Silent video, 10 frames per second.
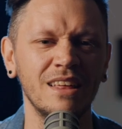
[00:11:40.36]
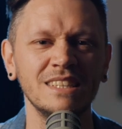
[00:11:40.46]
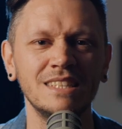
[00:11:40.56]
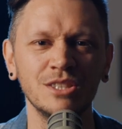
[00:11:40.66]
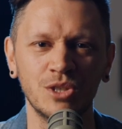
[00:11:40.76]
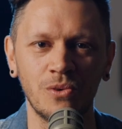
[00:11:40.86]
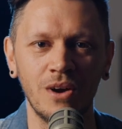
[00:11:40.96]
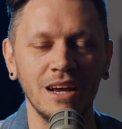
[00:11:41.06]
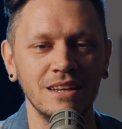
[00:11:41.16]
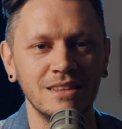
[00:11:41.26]
guess that's
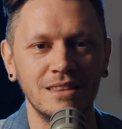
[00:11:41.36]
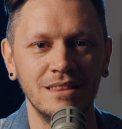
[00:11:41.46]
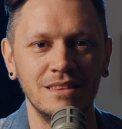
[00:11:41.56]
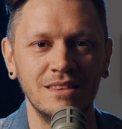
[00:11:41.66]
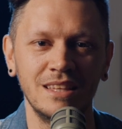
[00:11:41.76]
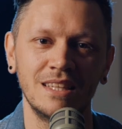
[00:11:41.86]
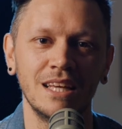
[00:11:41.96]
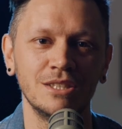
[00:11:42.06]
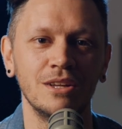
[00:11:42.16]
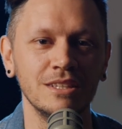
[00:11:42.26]
great that
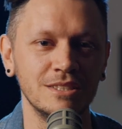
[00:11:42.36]
that's only